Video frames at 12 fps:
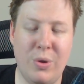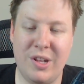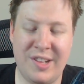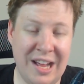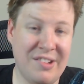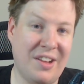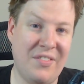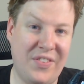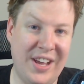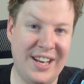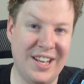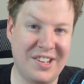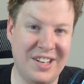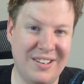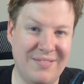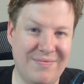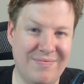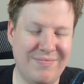Sounds unfair, doesn't it?
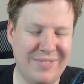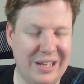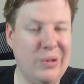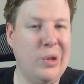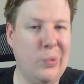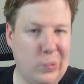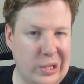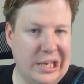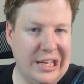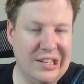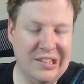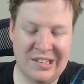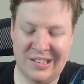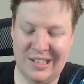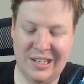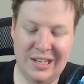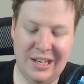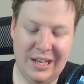It really is.
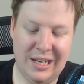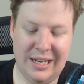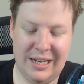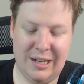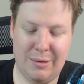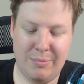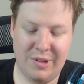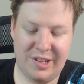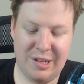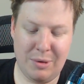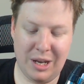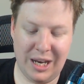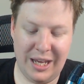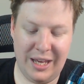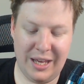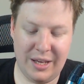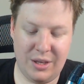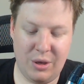
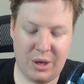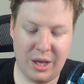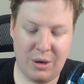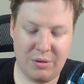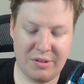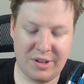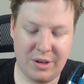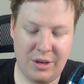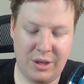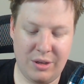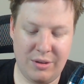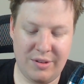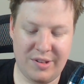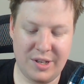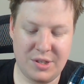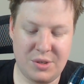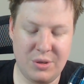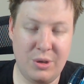Similarly, you can also use it
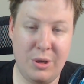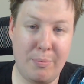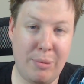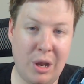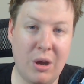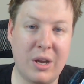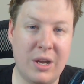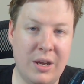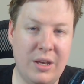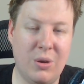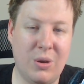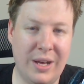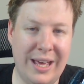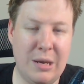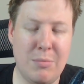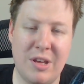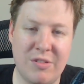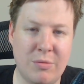to block your
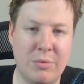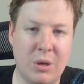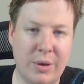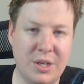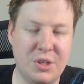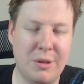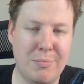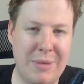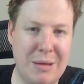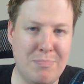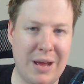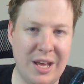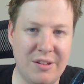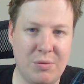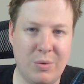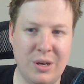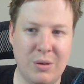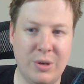enemies from going to the med bay as
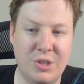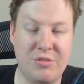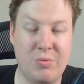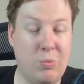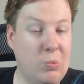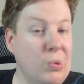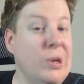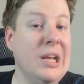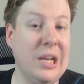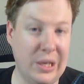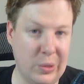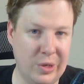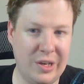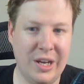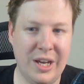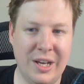well, which is really good.